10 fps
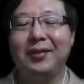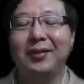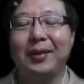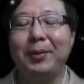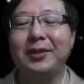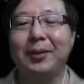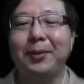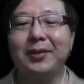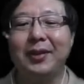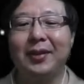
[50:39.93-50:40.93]
That means
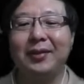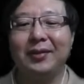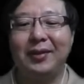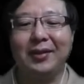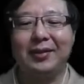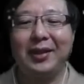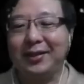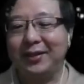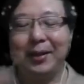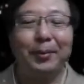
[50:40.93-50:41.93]
that it takes
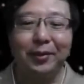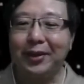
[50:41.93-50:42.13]
the same amount of